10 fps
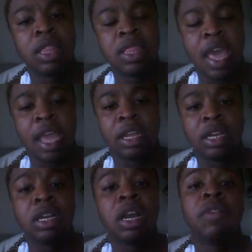
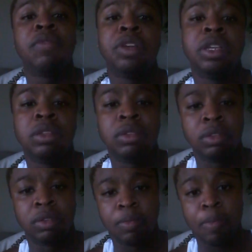that govern
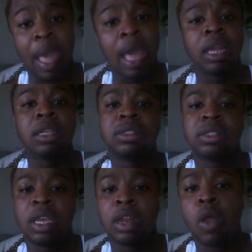
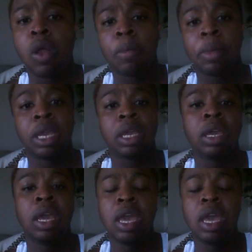balance and harmony.